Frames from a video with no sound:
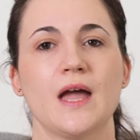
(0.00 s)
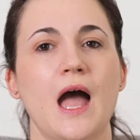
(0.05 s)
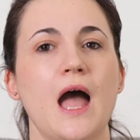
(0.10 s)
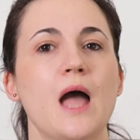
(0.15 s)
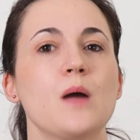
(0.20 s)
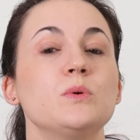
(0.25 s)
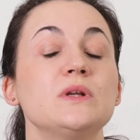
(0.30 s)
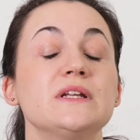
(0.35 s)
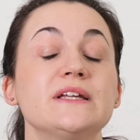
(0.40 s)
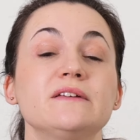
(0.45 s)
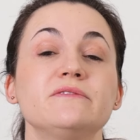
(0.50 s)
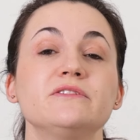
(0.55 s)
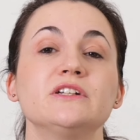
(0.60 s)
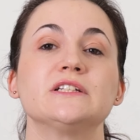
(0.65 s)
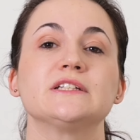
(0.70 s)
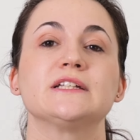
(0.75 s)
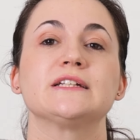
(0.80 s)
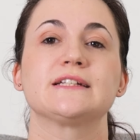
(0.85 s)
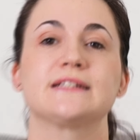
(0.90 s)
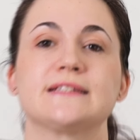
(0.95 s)
I will give you
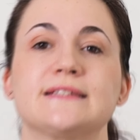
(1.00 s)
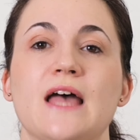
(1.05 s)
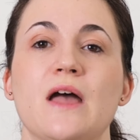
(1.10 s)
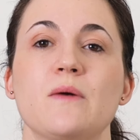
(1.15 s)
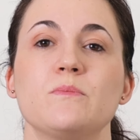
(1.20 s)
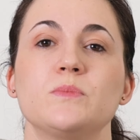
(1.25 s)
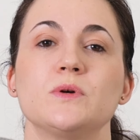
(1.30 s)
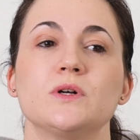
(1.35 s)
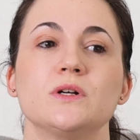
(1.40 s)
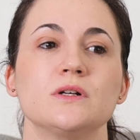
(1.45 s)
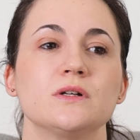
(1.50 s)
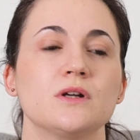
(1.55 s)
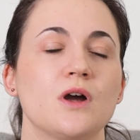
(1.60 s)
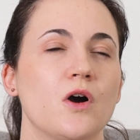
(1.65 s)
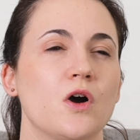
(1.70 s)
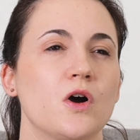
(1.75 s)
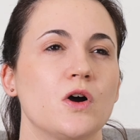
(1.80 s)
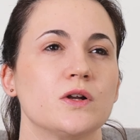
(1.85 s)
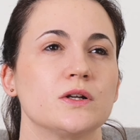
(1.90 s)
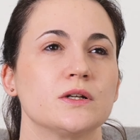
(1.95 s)
an example
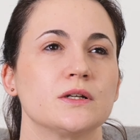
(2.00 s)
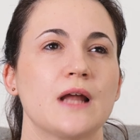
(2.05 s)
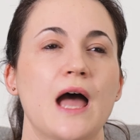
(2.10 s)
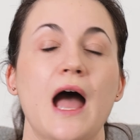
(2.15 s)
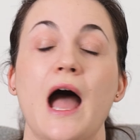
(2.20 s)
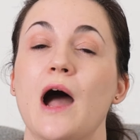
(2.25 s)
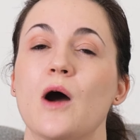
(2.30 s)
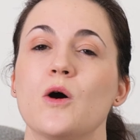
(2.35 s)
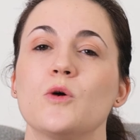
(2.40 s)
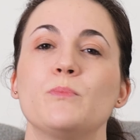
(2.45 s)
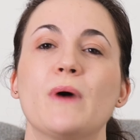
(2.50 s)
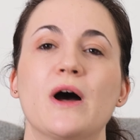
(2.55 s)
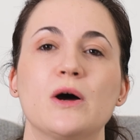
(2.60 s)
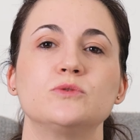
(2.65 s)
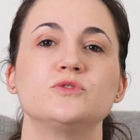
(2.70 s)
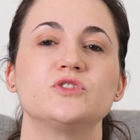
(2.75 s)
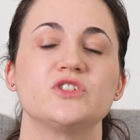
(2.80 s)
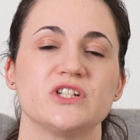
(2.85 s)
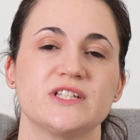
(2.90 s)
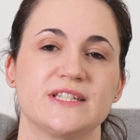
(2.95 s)
on how
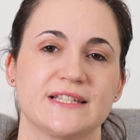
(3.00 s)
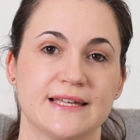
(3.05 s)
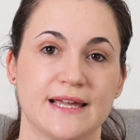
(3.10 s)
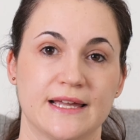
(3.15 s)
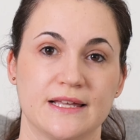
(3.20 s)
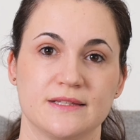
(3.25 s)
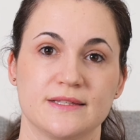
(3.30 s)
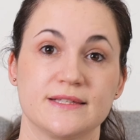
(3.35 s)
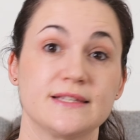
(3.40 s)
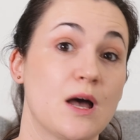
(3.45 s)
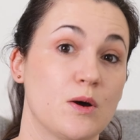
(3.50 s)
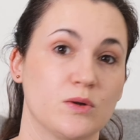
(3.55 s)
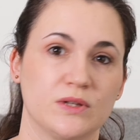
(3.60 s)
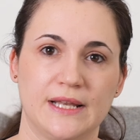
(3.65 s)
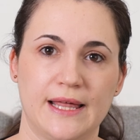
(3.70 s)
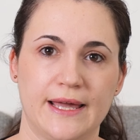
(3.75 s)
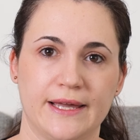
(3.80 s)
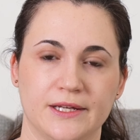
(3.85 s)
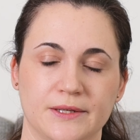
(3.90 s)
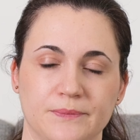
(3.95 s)
boundaries can sound
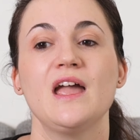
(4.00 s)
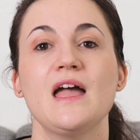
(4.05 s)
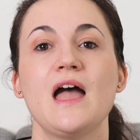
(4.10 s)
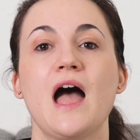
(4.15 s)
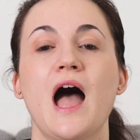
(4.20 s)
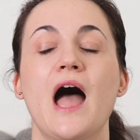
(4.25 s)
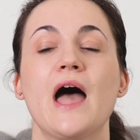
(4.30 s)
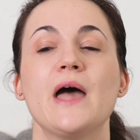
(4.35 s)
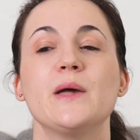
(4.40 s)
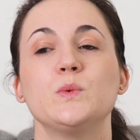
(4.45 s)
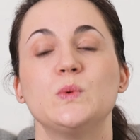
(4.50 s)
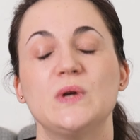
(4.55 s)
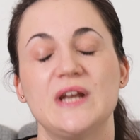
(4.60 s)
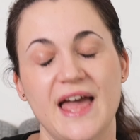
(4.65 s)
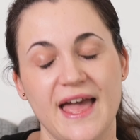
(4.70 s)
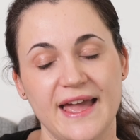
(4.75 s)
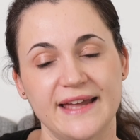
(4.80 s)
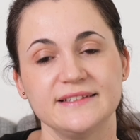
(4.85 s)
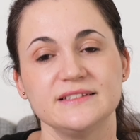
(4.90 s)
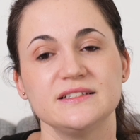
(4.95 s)
like. I will
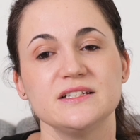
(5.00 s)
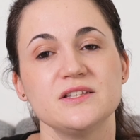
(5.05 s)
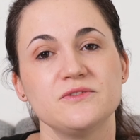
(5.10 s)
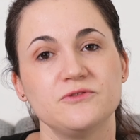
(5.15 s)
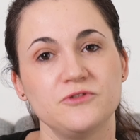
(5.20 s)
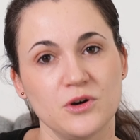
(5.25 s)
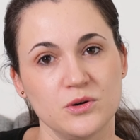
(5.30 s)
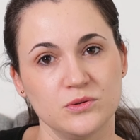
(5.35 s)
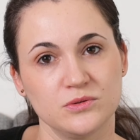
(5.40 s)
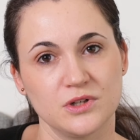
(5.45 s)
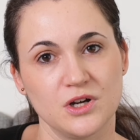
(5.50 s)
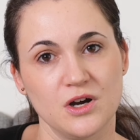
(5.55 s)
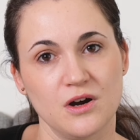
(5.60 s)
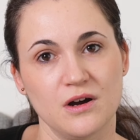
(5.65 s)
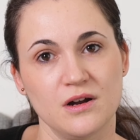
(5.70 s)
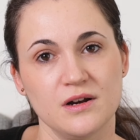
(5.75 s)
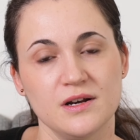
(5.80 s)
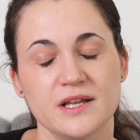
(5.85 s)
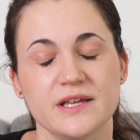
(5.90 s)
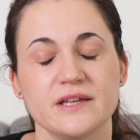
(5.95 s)
end this phone
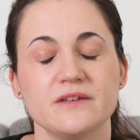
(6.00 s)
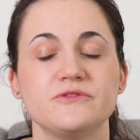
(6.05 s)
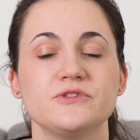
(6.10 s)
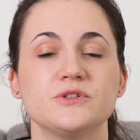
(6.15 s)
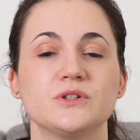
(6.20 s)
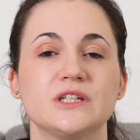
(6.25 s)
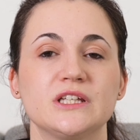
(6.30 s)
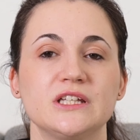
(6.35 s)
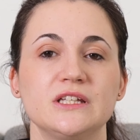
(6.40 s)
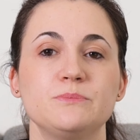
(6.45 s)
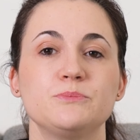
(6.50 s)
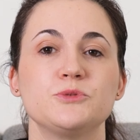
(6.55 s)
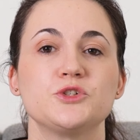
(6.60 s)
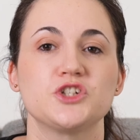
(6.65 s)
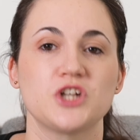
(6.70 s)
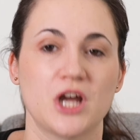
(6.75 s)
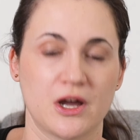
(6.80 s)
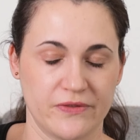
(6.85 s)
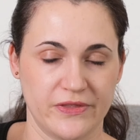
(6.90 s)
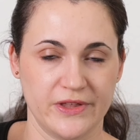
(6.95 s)
call if you keep
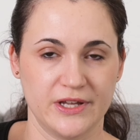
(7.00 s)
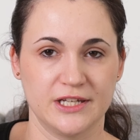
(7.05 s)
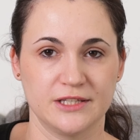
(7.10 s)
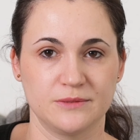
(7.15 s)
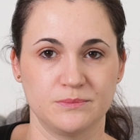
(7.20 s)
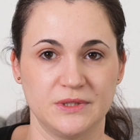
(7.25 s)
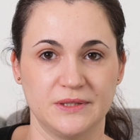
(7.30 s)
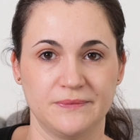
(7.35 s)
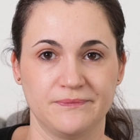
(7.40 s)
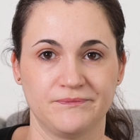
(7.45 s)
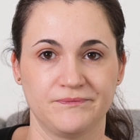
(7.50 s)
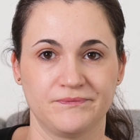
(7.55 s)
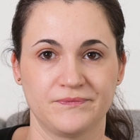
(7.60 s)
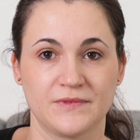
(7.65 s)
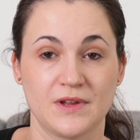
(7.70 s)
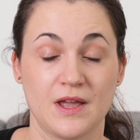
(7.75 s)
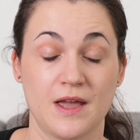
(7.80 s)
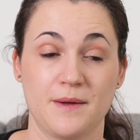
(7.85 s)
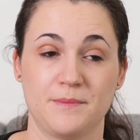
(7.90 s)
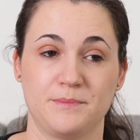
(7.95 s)
shouting at me.
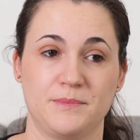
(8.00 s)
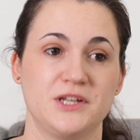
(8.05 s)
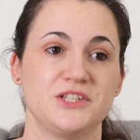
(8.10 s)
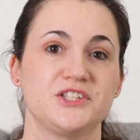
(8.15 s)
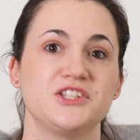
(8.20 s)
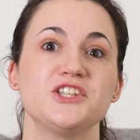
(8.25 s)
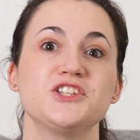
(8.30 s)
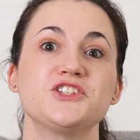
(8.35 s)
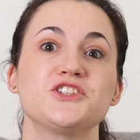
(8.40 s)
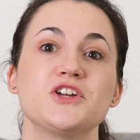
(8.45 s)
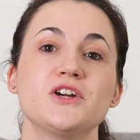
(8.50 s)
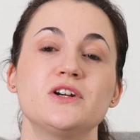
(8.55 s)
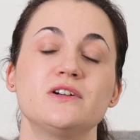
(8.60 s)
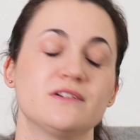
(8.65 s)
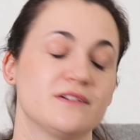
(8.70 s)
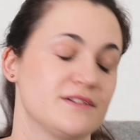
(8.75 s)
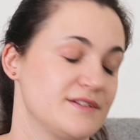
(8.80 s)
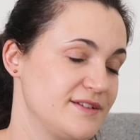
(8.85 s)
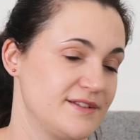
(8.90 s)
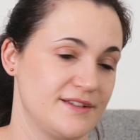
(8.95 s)
My sister
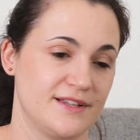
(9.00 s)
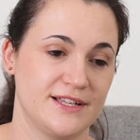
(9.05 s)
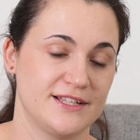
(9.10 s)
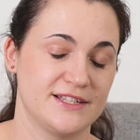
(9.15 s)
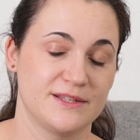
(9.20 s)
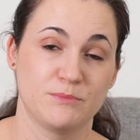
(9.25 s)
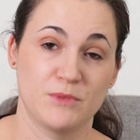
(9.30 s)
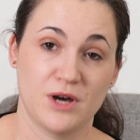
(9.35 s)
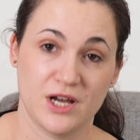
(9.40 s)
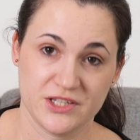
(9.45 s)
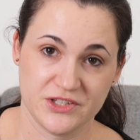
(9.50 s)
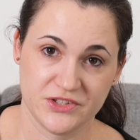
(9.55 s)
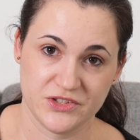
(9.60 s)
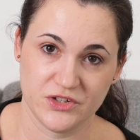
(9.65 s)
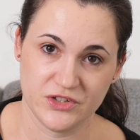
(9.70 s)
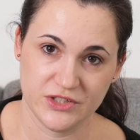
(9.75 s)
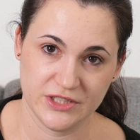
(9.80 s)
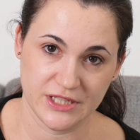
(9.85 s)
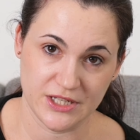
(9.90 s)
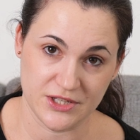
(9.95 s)
is a
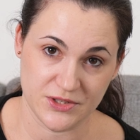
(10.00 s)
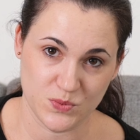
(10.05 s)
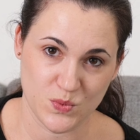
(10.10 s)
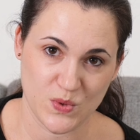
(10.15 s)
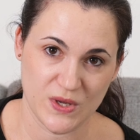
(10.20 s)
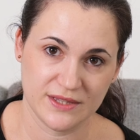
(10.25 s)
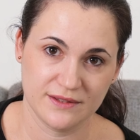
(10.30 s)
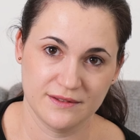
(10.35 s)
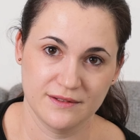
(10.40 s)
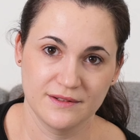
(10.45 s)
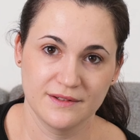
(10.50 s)
master in this one.